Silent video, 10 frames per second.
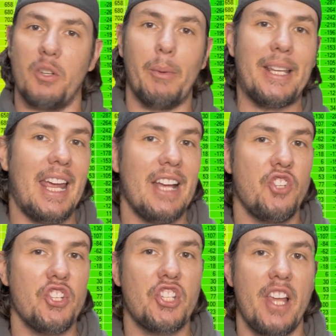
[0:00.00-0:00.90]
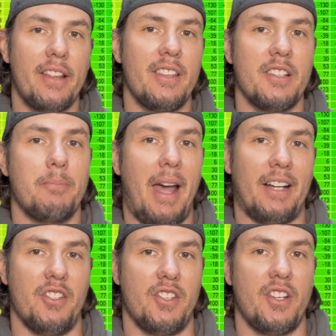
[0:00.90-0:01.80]
So we can't just set this
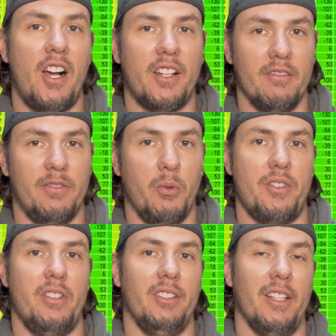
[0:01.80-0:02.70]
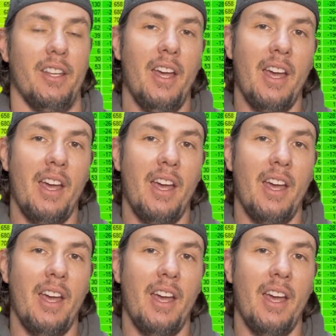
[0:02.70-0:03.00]
back to stock, unfortunately.